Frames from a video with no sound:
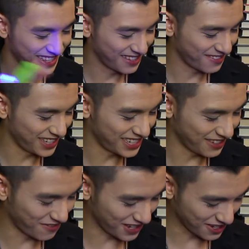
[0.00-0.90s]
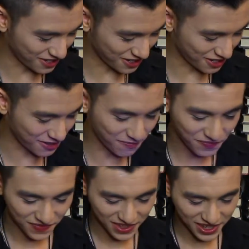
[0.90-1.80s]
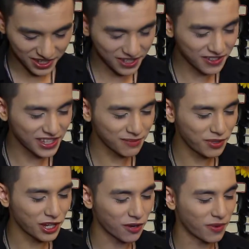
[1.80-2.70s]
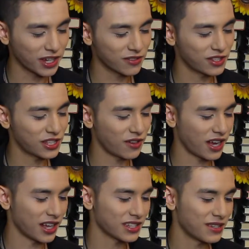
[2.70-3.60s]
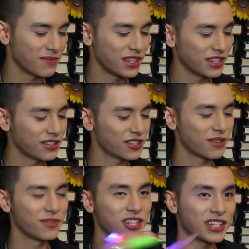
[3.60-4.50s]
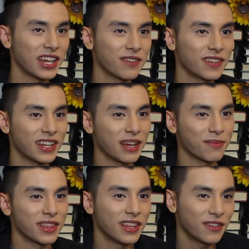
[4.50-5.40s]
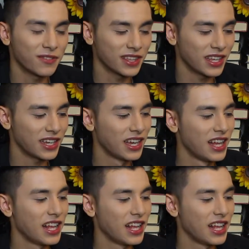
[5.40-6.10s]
The witchy finger. Um, oh, this P R box was so awesome. Thank you so much, David. I'm in love with it.